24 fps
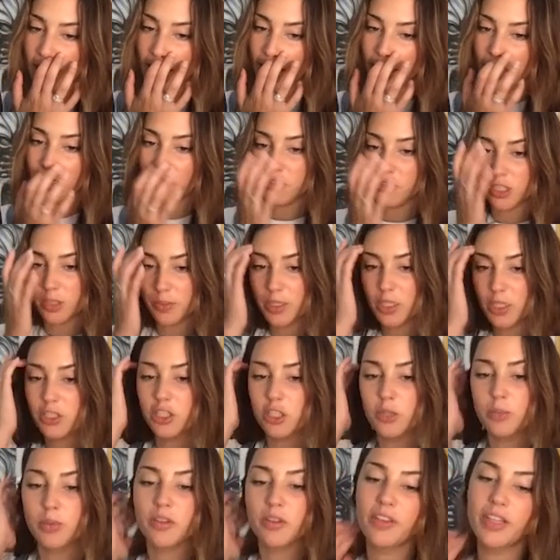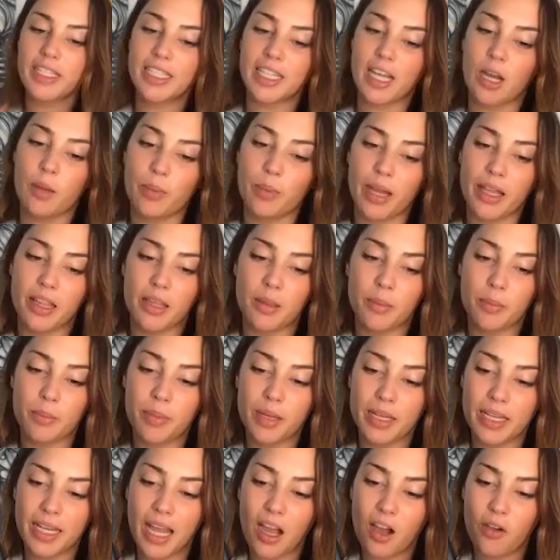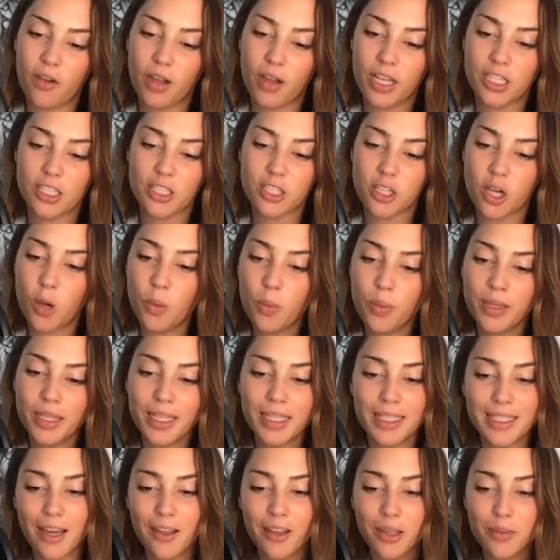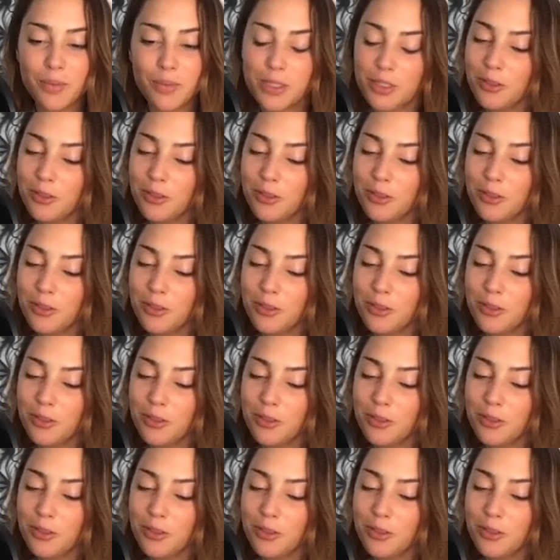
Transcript: I used to be super freaked out by them, but now I just openly tell them